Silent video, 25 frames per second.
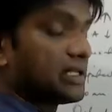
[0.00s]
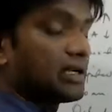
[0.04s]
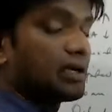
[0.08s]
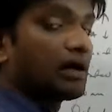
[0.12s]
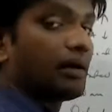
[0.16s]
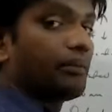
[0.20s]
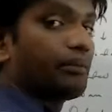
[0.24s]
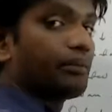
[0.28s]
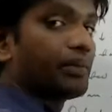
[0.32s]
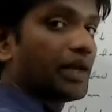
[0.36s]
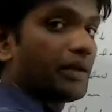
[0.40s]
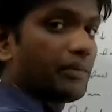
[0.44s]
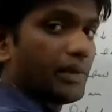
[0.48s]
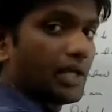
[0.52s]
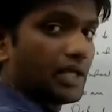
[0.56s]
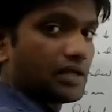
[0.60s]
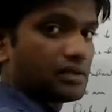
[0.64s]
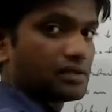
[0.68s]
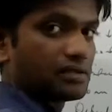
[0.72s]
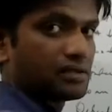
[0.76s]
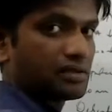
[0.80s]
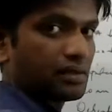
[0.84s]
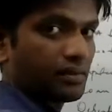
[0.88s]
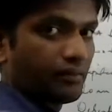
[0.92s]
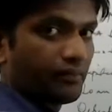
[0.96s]
the company
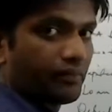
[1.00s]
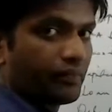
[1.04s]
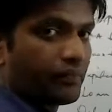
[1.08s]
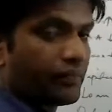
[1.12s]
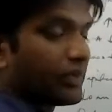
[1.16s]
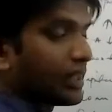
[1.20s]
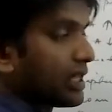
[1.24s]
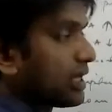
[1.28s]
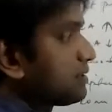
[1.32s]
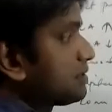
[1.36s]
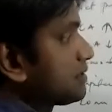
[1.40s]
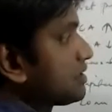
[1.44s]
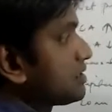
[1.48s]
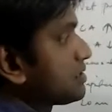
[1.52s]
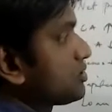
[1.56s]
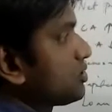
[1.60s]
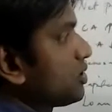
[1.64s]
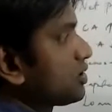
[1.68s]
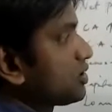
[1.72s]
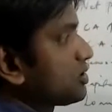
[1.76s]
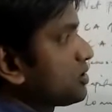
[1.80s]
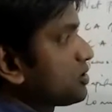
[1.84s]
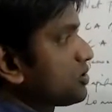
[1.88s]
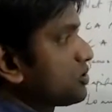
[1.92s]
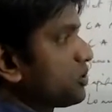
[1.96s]
makes. This is
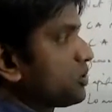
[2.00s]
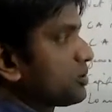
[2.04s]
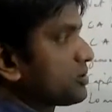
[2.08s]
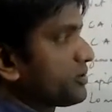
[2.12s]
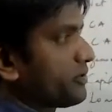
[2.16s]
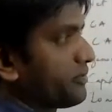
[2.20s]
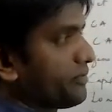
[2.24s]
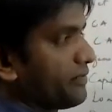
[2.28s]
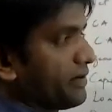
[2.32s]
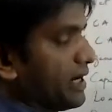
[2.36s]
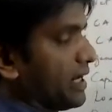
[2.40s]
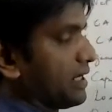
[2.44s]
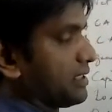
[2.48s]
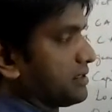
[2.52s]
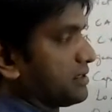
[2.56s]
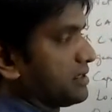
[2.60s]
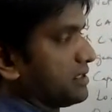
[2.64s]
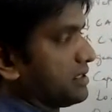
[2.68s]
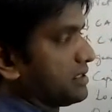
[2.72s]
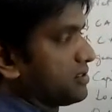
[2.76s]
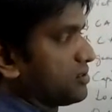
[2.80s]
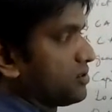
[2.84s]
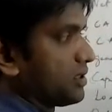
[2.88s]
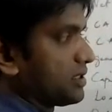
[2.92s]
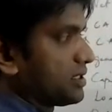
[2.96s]
not the source of finance.
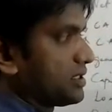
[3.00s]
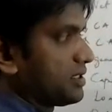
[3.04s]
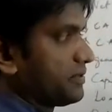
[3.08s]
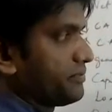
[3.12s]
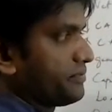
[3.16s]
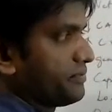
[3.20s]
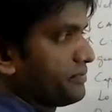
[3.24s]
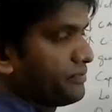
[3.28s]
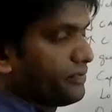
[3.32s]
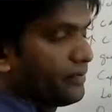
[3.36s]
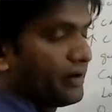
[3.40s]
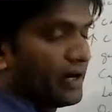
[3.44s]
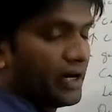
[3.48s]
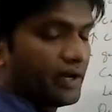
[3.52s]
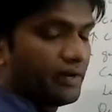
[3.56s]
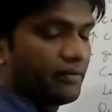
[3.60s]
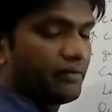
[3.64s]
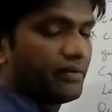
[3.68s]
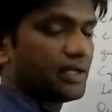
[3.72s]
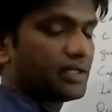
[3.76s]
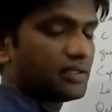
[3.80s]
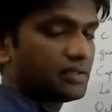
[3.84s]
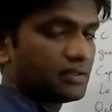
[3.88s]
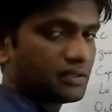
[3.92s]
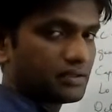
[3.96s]
It's not the fund
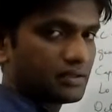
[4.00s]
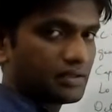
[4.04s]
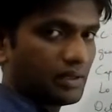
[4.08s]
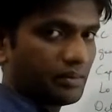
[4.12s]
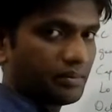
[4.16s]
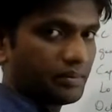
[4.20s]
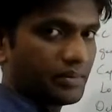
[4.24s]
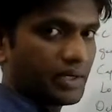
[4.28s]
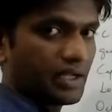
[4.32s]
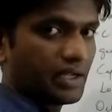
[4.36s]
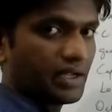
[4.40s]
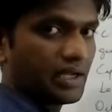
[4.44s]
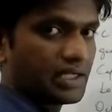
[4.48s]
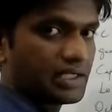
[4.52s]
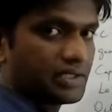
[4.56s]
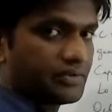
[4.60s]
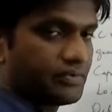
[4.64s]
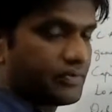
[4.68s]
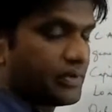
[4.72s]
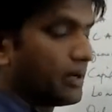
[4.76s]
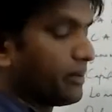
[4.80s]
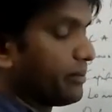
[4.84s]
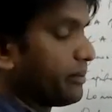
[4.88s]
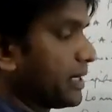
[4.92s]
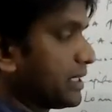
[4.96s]
where the company gets
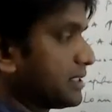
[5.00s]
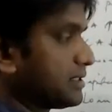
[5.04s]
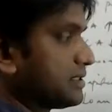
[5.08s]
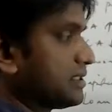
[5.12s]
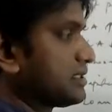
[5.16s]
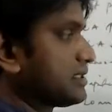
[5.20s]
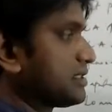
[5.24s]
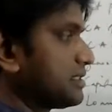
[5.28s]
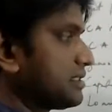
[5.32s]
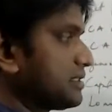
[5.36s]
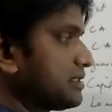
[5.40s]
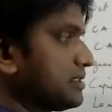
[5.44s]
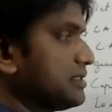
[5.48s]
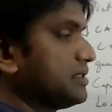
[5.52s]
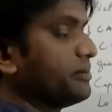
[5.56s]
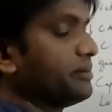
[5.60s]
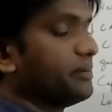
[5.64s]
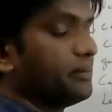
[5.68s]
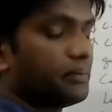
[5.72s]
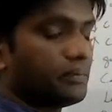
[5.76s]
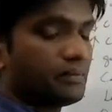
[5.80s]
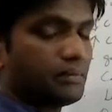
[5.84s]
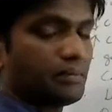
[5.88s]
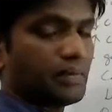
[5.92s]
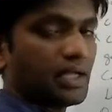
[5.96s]
from, but this is
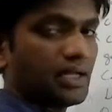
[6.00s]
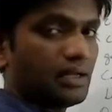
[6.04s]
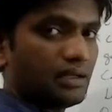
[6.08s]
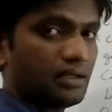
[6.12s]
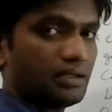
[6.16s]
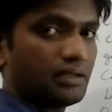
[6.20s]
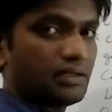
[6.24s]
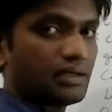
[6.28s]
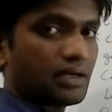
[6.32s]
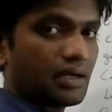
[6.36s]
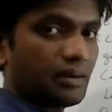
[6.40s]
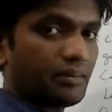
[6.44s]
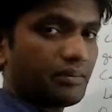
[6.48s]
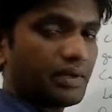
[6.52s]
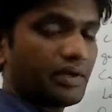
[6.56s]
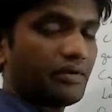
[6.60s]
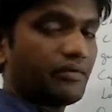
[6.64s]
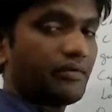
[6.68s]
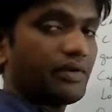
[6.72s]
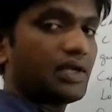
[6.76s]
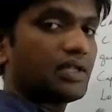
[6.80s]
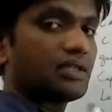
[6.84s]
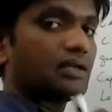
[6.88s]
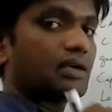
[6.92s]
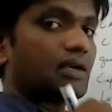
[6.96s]
mainly the company
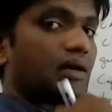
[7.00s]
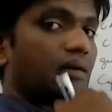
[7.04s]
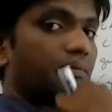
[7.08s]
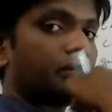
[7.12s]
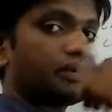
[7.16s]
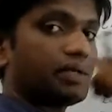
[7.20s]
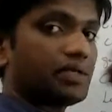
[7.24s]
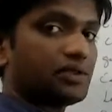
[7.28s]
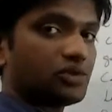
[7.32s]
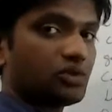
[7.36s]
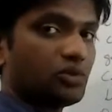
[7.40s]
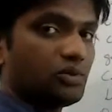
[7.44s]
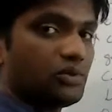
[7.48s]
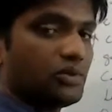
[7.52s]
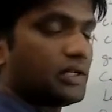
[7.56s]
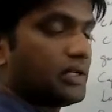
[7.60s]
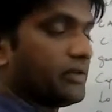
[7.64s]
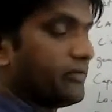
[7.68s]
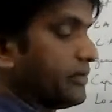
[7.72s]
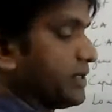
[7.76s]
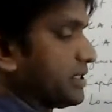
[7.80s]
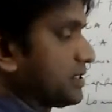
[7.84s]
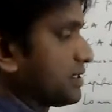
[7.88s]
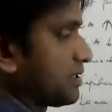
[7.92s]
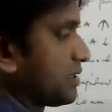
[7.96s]
where the company is going to
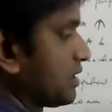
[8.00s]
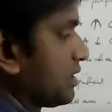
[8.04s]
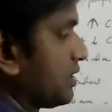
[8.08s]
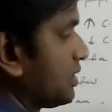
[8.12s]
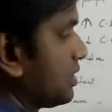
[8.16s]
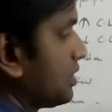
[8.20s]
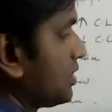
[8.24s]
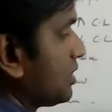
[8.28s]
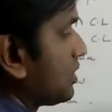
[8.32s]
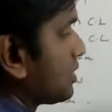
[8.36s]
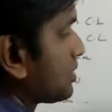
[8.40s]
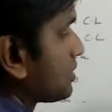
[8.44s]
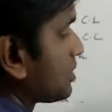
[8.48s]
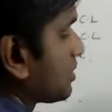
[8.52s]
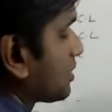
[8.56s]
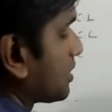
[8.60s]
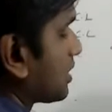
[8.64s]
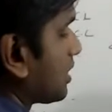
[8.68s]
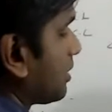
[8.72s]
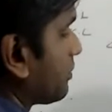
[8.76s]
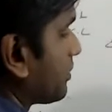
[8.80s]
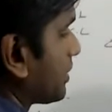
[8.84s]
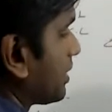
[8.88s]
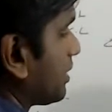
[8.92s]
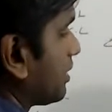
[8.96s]
invest. So the
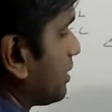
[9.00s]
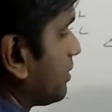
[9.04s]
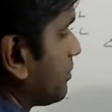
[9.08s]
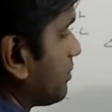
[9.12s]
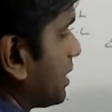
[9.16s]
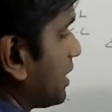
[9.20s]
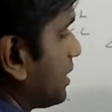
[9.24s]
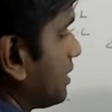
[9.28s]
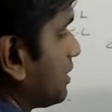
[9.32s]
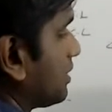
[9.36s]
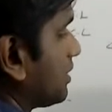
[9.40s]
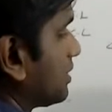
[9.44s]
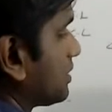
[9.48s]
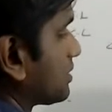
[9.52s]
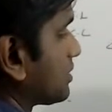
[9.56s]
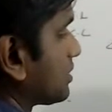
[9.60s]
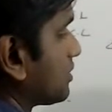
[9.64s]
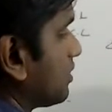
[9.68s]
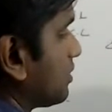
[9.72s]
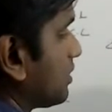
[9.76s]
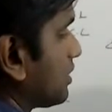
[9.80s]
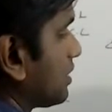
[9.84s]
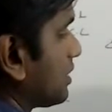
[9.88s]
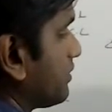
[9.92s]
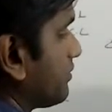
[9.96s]
company mainly it's
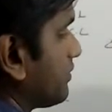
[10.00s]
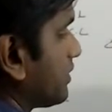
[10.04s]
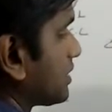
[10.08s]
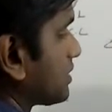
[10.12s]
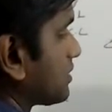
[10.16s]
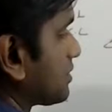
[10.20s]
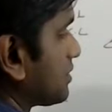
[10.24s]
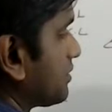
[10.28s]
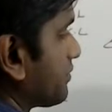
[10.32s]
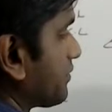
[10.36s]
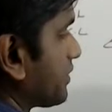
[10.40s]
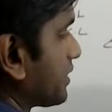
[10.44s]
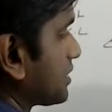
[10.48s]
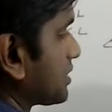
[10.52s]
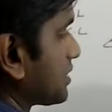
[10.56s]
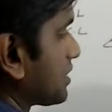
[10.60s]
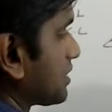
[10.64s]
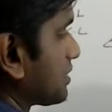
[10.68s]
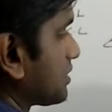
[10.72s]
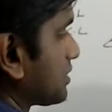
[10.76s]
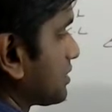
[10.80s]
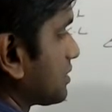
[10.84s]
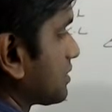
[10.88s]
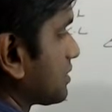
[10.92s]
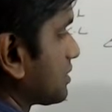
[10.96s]
going to invest in fixed
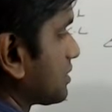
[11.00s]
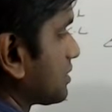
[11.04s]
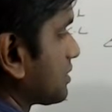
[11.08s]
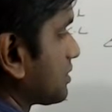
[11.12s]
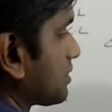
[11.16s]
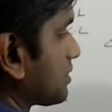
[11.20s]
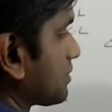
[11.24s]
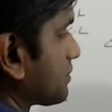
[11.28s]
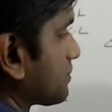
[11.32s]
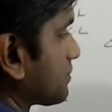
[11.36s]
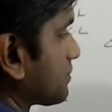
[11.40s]
assets,